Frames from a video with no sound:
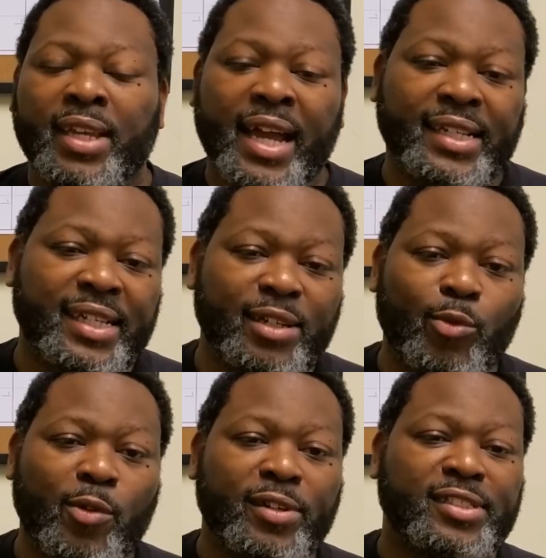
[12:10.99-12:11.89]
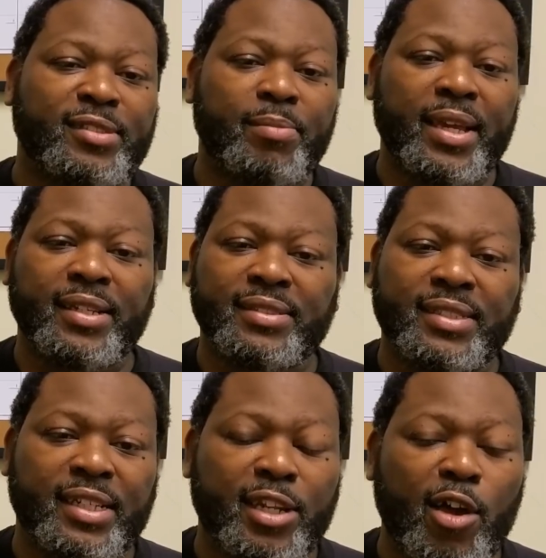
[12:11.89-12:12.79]
I didn't want this to make this
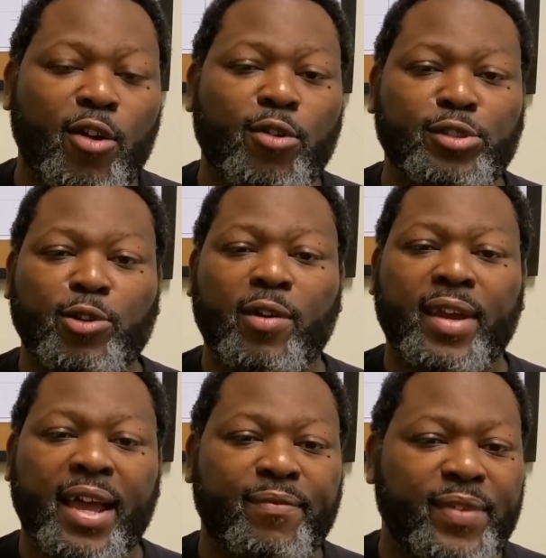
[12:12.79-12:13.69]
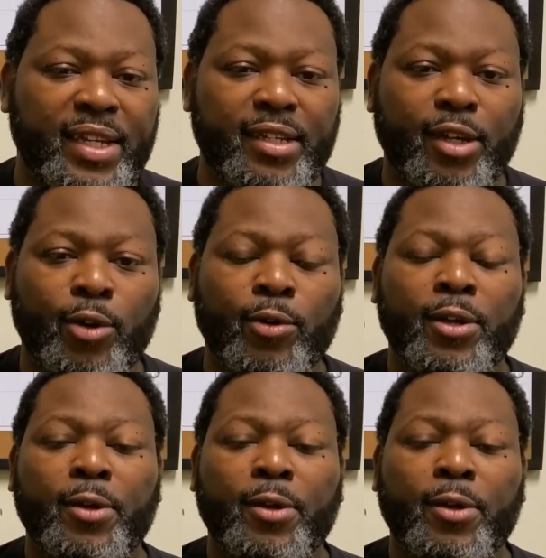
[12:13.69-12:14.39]
a long, drawn-out video,